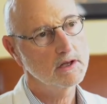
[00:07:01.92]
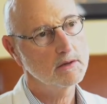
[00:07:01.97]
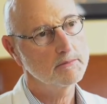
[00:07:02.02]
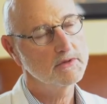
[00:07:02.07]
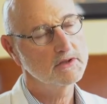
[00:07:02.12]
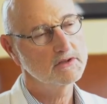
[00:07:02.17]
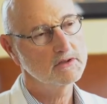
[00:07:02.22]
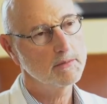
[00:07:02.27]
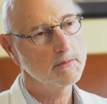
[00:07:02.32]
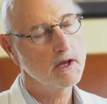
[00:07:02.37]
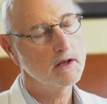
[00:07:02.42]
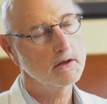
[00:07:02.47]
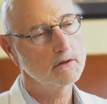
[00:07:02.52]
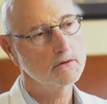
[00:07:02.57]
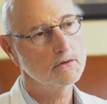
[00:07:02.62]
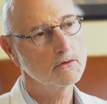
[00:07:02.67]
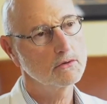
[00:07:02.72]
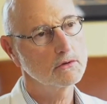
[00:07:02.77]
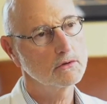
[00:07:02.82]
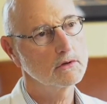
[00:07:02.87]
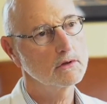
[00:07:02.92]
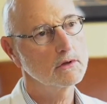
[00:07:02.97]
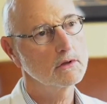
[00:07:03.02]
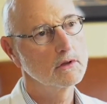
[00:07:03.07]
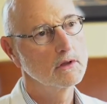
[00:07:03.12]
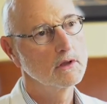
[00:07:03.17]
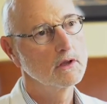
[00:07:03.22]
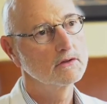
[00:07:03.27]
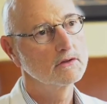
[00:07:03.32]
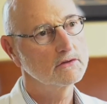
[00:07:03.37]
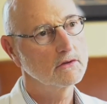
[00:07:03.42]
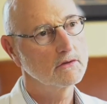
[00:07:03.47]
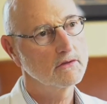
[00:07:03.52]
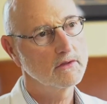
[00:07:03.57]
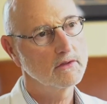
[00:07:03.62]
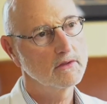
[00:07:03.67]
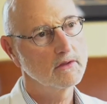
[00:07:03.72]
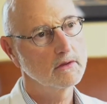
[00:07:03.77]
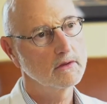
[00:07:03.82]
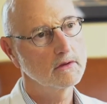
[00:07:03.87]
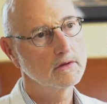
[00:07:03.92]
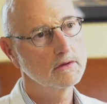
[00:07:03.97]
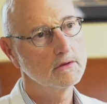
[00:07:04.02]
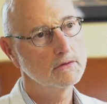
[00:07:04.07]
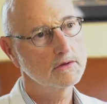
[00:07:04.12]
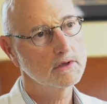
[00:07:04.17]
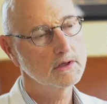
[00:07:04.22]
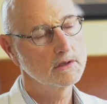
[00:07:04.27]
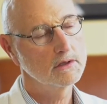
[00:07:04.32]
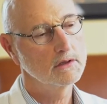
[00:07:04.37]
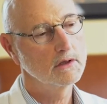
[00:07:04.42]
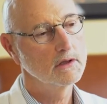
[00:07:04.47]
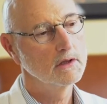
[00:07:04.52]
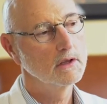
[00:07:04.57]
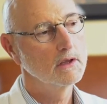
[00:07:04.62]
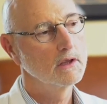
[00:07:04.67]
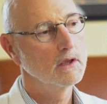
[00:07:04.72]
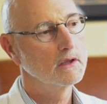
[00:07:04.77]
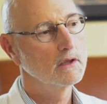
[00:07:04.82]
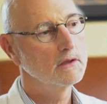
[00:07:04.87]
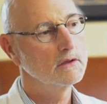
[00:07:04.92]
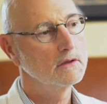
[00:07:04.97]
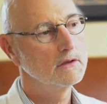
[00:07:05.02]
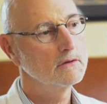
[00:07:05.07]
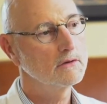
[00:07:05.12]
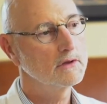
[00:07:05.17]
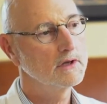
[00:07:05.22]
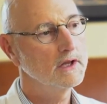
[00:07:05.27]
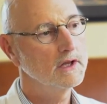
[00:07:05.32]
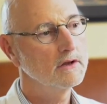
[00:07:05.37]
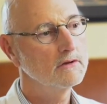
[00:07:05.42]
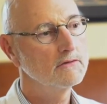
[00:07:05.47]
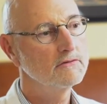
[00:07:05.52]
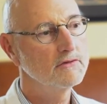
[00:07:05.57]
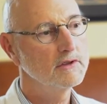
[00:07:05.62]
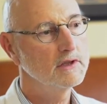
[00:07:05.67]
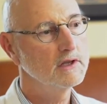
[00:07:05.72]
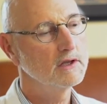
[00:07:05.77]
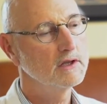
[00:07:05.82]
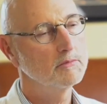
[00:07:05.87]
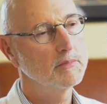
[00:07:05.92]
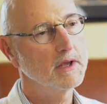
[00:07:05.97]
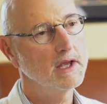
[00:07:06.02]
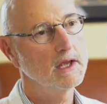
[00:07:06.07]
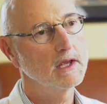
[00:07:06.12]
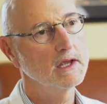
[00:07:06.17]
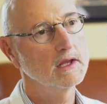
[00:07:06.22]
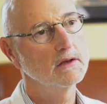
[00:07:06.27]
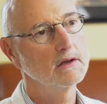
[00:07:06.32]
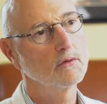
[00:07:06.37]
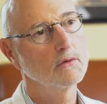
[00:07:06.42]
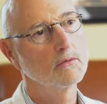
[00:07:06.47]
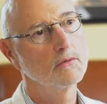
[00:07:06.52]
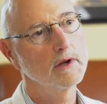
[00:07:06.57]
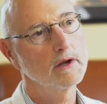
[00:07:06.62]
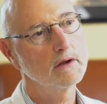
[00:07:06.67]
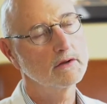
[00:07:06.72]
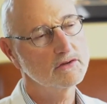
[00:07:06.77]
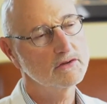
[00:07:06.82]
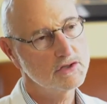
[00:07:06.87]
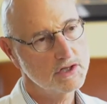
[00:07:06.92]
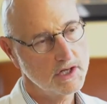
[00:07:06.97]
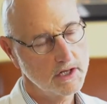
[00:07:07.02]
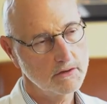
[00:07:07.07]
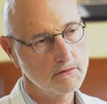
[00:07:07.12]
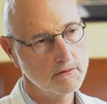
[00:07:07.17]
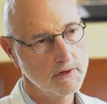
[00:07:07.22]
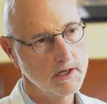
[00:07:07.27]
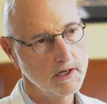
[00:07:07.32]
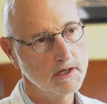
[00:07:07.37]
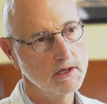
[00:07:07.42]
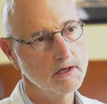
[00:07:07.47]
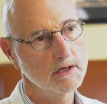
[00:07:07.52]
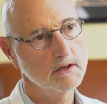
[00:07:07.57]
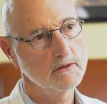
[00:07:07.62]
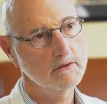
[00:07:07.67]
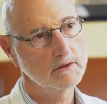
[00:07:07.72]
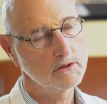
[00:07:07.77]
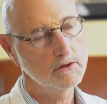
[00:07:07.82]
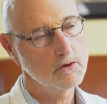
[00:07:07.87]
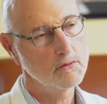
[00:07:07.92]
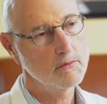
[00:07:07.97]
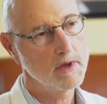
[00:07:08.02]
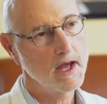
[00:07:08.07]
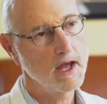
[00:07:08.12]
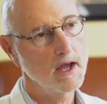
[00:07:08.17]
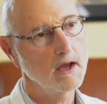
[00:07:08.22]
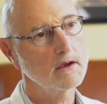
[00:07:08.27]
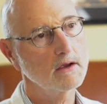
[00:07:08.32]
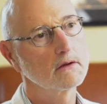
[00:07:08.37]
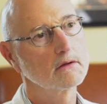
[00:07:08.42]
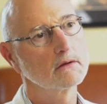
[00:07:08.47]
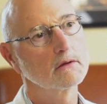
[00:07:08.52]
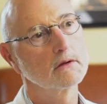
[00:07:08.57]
up the spinal cord, so you can intervene in pain where it's generated in the low back.